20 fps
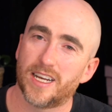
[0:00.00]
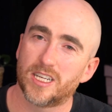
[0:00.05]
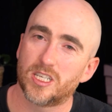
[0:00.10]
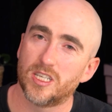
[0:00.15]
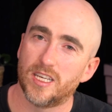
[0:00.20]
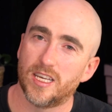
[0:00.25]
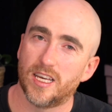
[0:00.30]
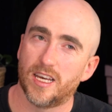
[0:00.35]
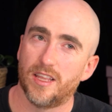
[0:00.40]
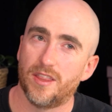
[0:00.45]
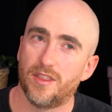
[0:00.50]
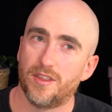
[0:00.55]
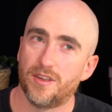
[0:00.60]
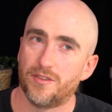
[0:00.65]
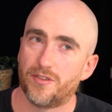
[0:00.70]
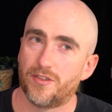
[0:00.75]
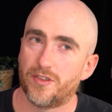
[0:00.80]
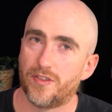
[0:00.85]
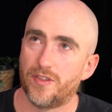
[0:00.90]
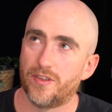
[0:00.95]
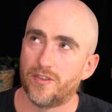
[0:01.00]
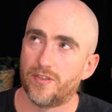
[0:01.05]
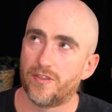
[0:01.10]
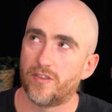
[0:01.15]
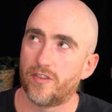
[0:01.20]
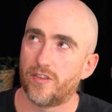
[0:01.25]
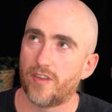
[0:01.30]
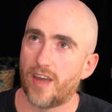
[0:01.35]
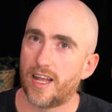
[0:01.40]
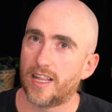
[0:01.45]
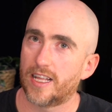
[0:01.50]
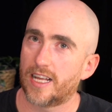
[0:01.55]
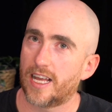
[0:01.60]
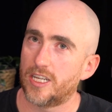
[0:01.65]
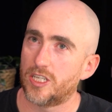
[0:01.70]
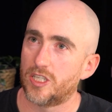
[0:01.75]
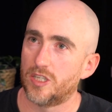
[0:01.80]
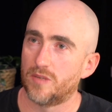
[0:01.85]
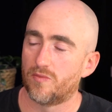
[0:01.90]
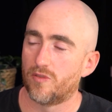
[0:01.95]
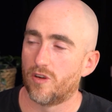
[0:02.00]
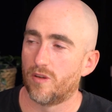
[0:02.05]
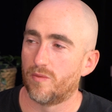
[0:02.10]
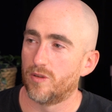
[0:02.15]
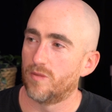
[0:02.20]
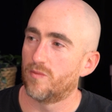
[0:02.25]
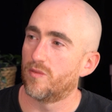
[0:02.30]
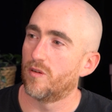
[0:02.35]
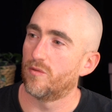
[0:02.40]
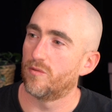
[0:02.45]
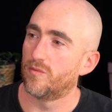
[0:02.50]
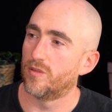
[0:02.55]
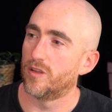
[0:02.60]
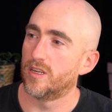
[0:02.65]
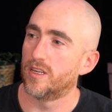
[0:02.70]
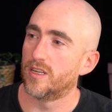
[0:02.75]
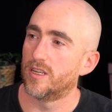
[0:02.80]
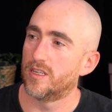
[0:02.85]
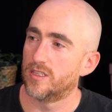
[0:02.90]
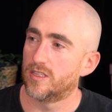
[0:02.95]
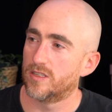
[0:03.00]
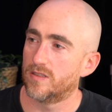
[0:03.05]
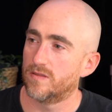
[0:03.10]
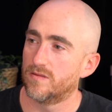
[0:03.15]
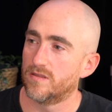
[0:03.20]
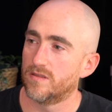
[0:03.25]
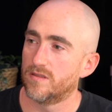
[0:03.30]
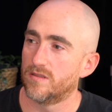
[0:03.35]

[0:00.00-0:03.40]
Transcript: actually this allocation to property probably has